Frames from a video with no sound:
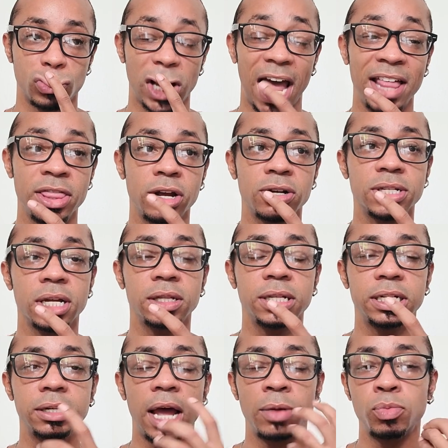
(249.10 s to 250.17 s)
and there's a
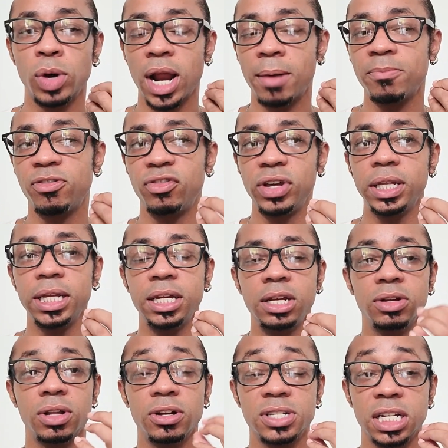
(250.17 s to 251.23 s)
little and what i'm feeling
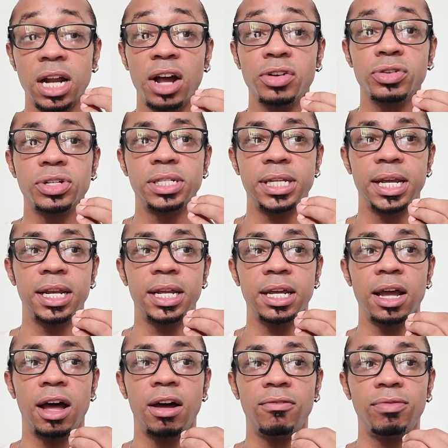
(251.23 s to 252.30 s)
here there's an
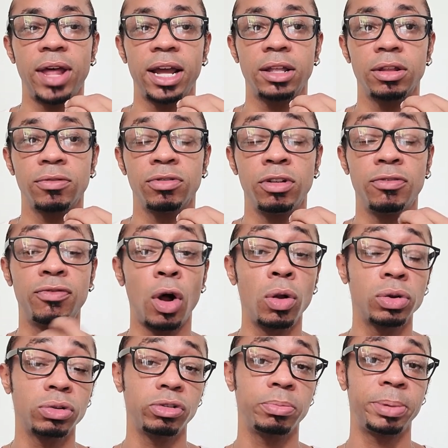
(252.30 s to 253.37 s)
understanding of like the
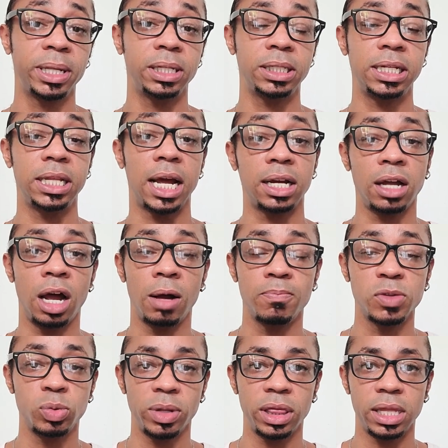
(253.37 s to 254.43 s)
vulnerability that
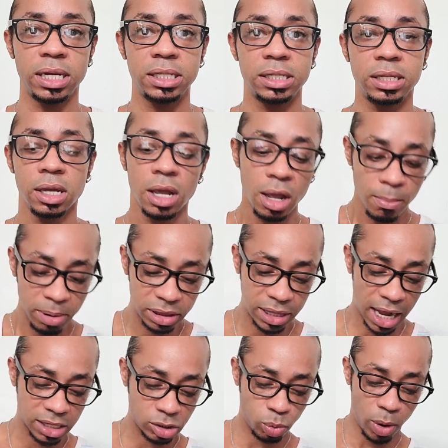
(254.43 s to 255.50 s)
comes with this but
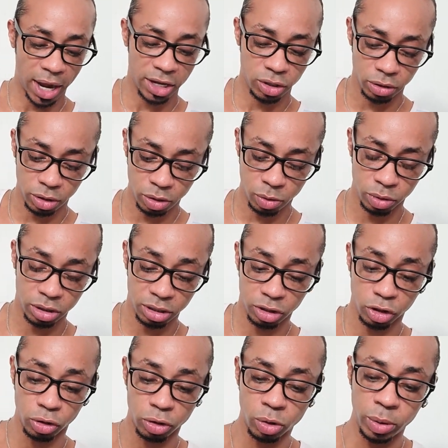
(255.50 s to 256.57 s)
that's why your
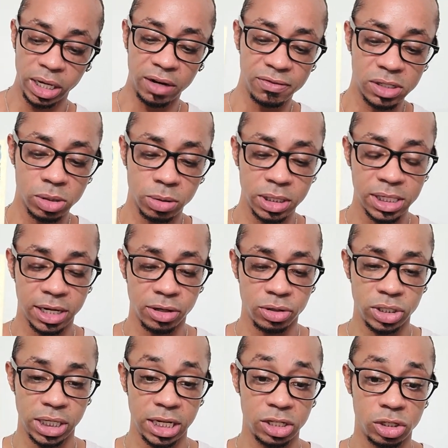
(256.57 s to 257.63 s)
your queen of swords
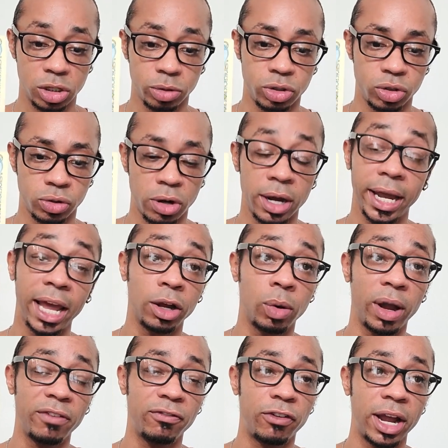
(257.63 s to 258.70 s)
energy is so strong and
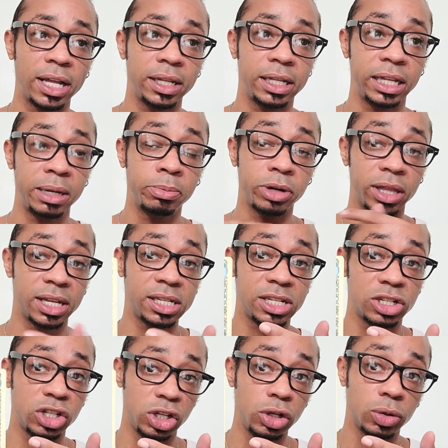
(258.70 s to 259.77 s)
quite frankly libra this
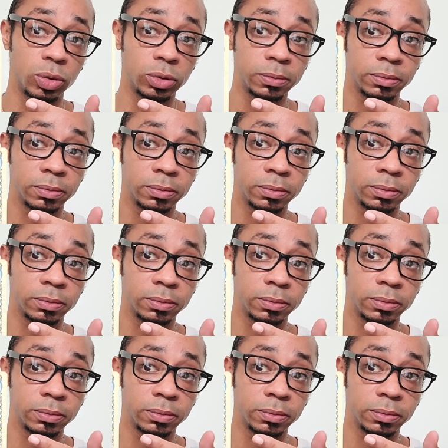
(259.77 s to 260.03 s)
is you